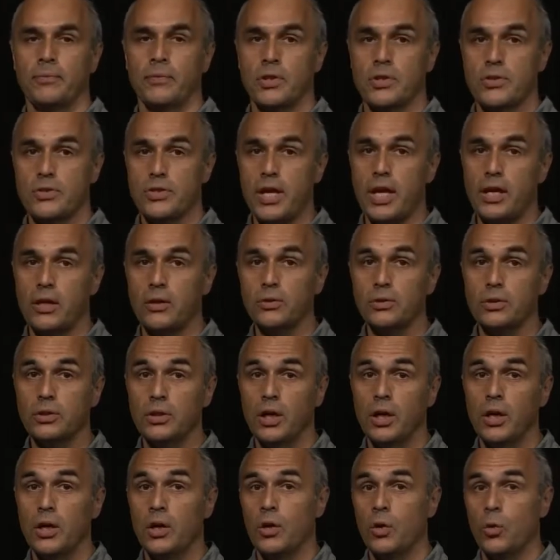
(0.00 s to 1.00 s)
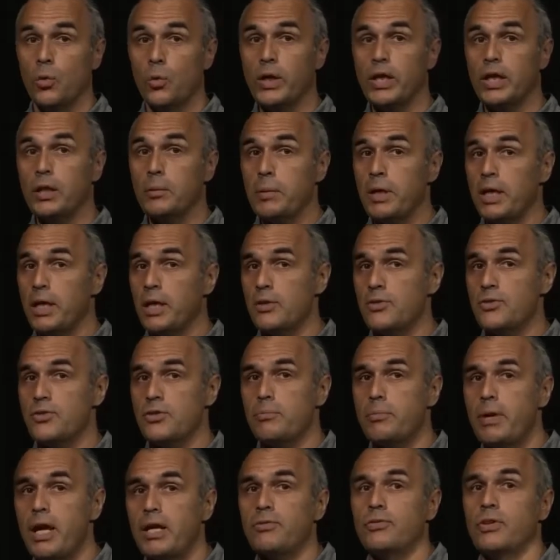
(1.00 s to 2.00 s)
Second, we can make it
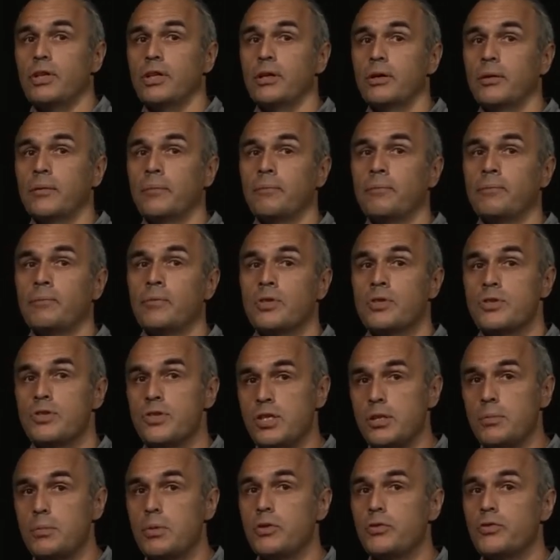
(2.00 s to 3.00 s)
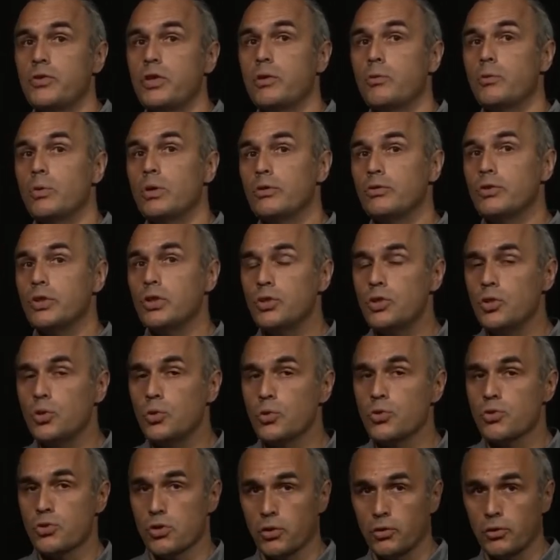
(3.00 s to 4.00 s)
symmetric. Symmetry will
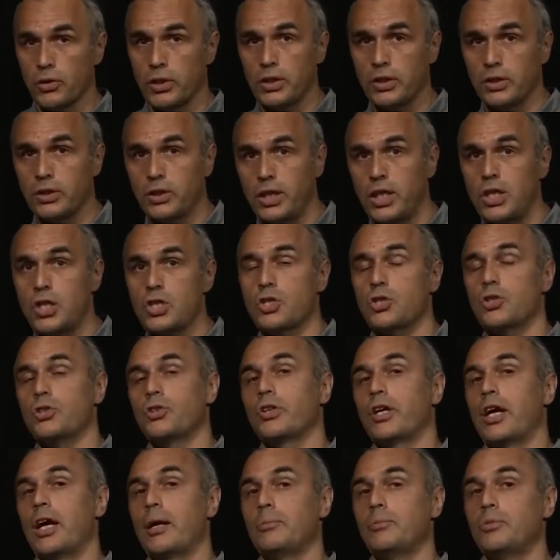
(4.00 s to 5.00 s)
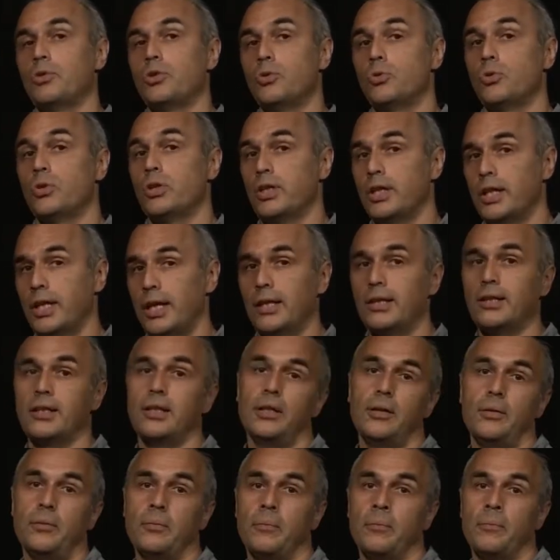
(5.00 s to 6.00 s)
reduce orientation time during
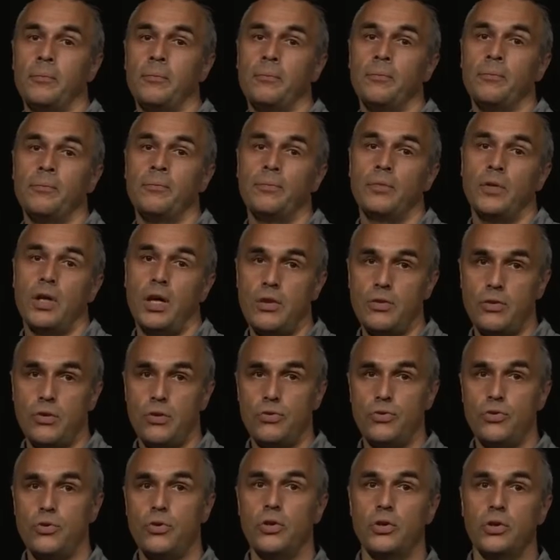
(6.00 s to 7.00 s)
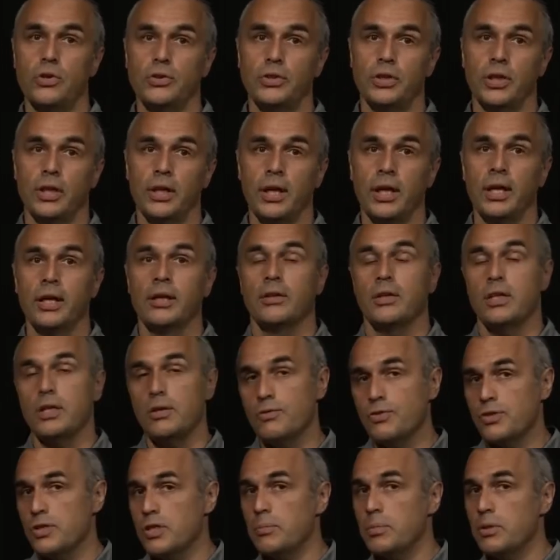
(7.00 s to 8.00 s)
handling. And the third,
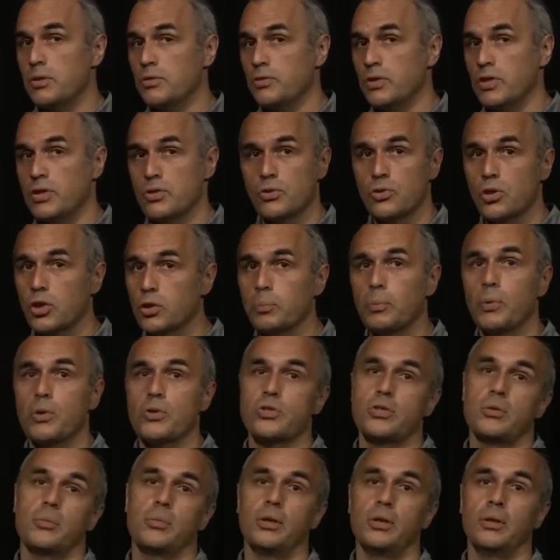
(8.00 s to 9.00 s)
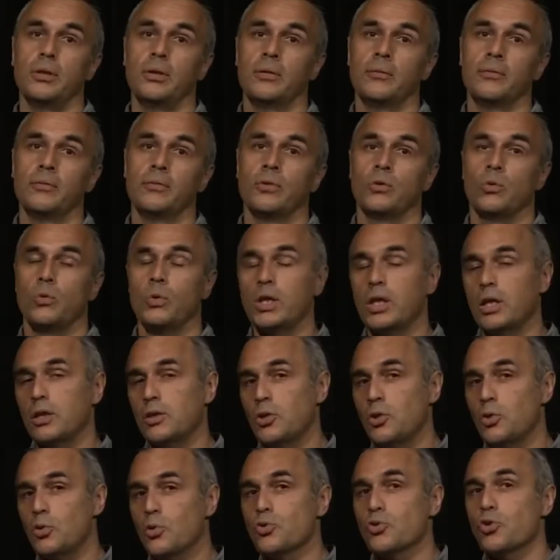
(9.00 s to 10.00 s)
if symmetry is not possible, we can
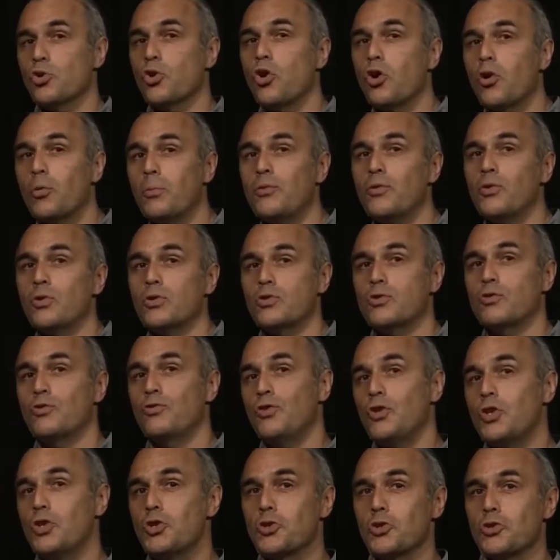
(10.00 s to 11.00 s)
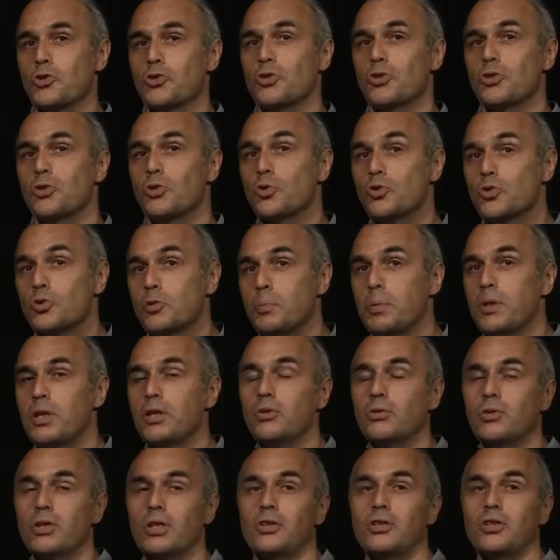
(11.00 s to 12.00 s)
use obvious features to
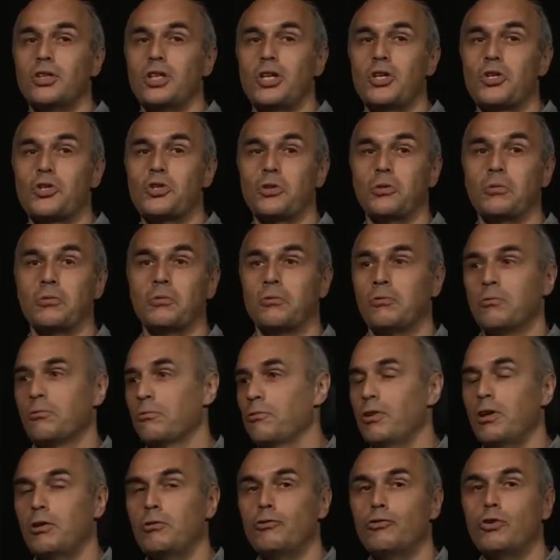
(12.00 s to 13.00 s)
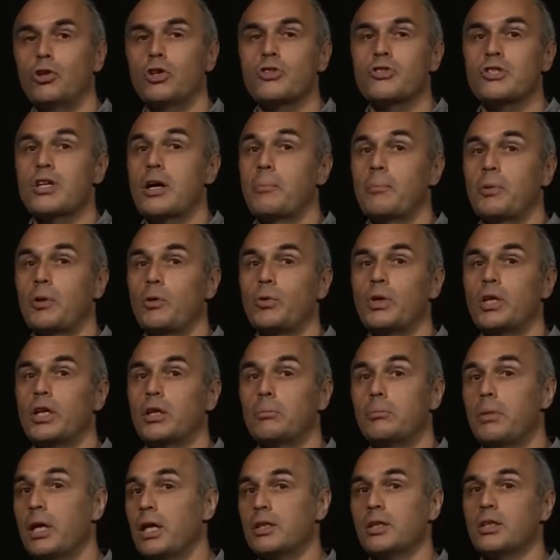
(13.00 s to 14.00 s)
speed orientation. Well, for example, we
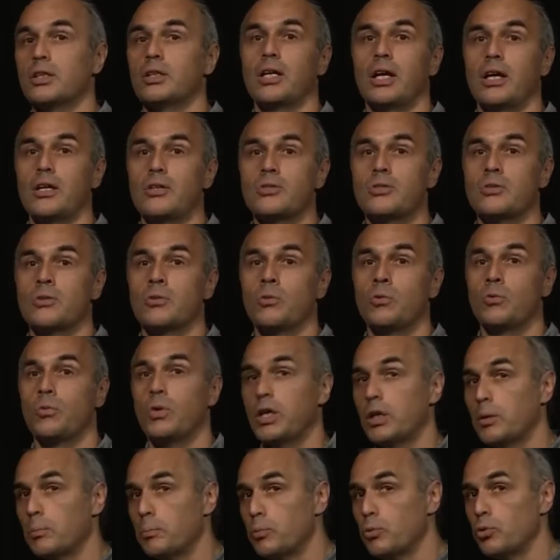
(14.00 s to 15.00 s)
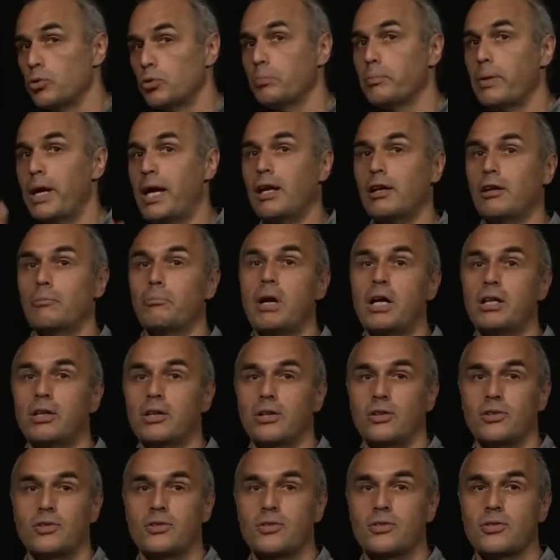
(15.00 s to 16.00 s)
can magnetize, we can put
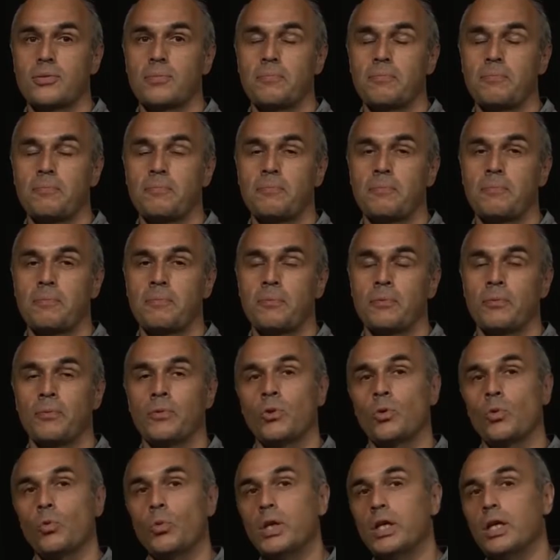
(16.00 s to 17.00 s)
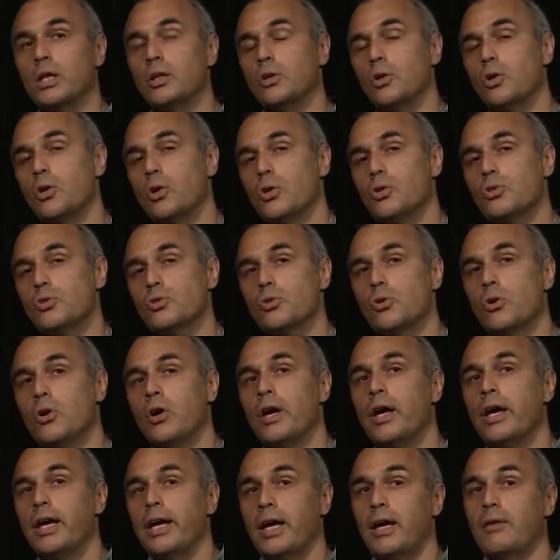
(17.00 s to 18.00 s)
markers. We can also
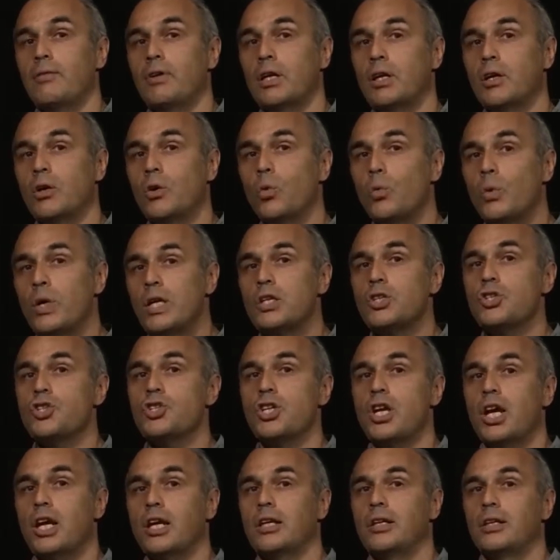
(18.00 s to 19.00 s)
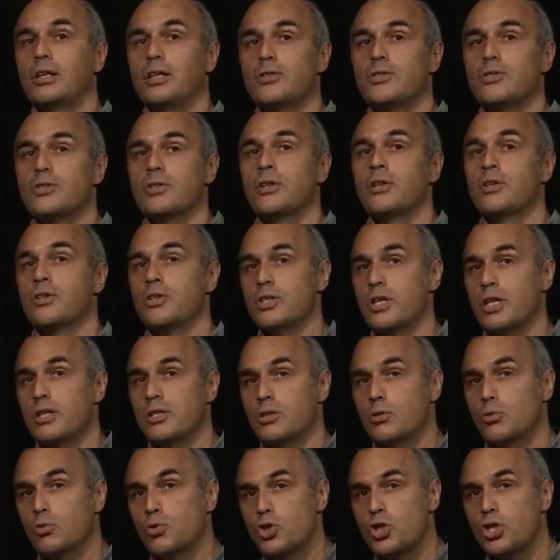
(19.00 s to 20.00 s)
have a quick checklist
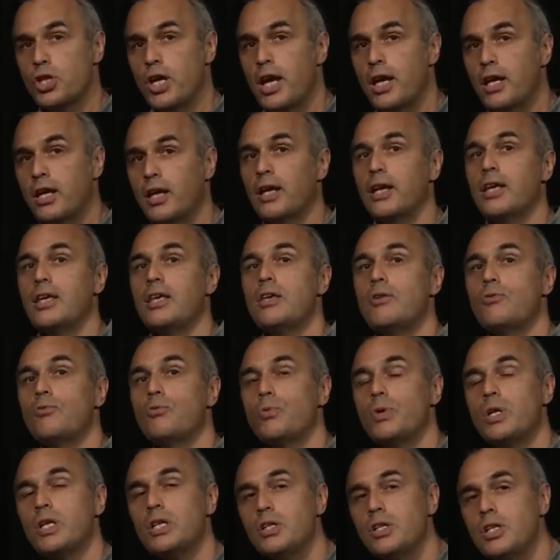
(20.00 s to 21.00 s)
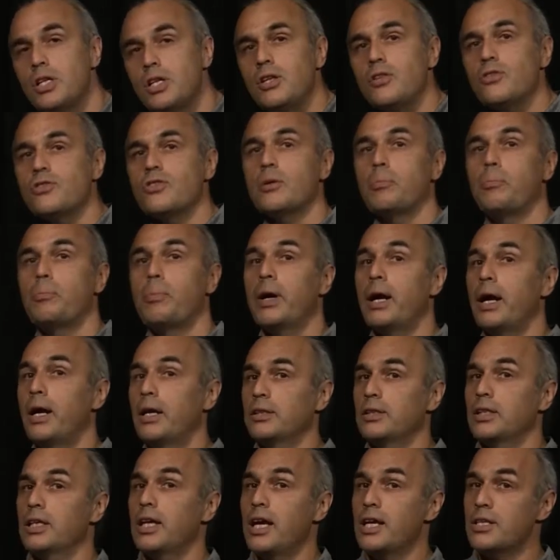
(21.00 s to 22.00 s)
just to check if we need the
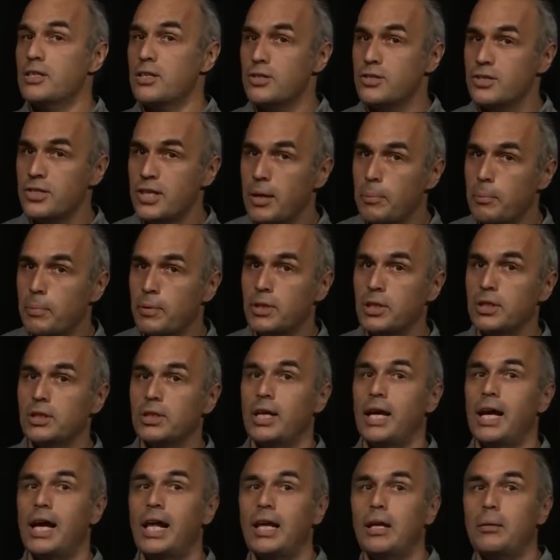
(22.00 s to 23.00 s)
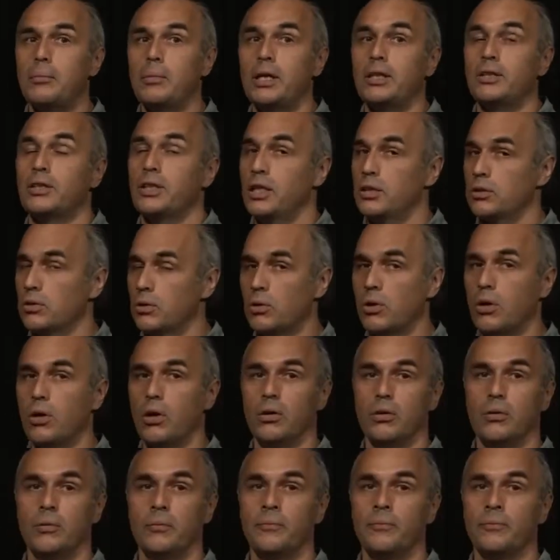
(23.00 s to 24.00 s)
part as a separate element at
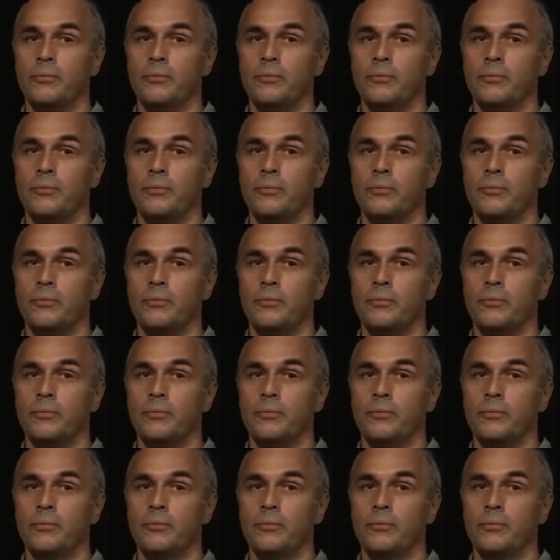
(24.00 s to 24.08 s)
all.